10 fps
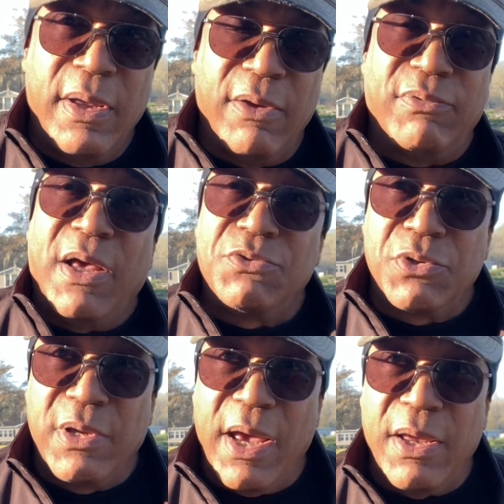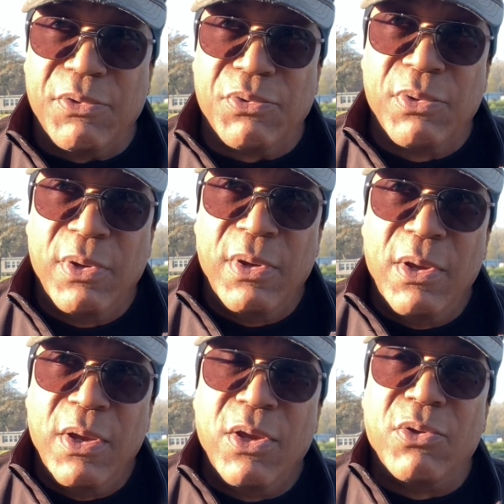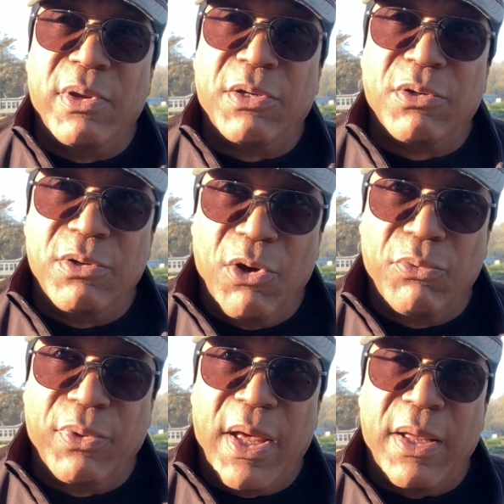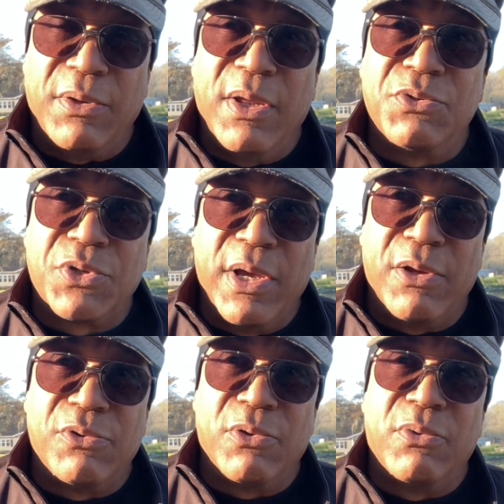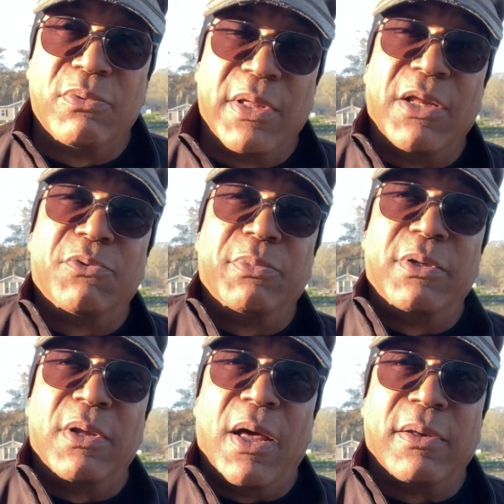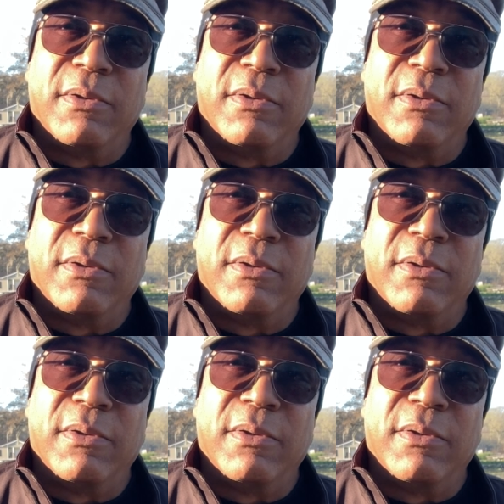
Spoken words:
If that's the case, you need to note that and schedule that to be done.